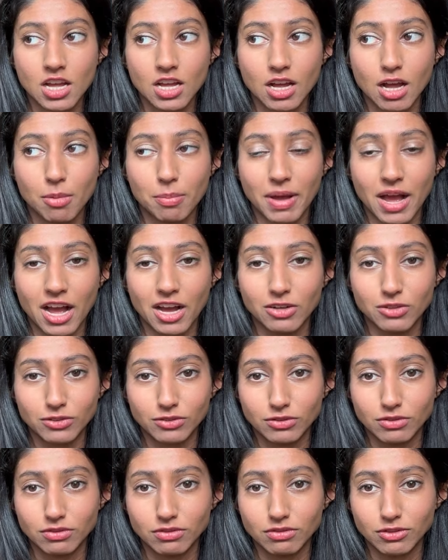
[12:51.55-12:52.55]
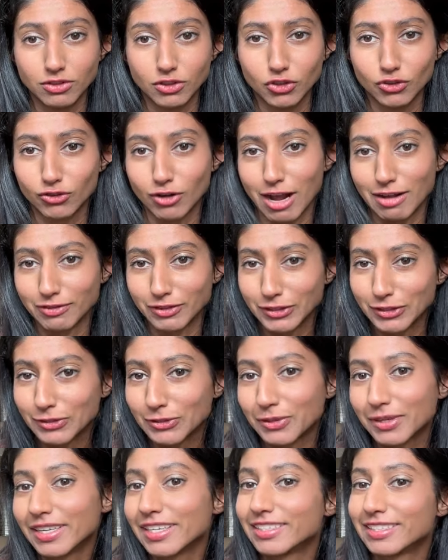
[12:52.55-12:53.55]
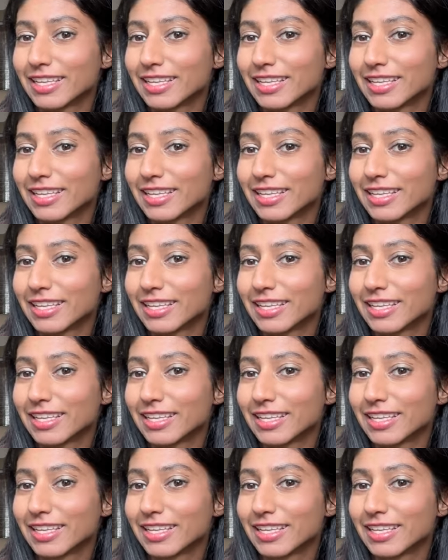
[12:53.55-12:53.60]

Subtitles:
about travel stories.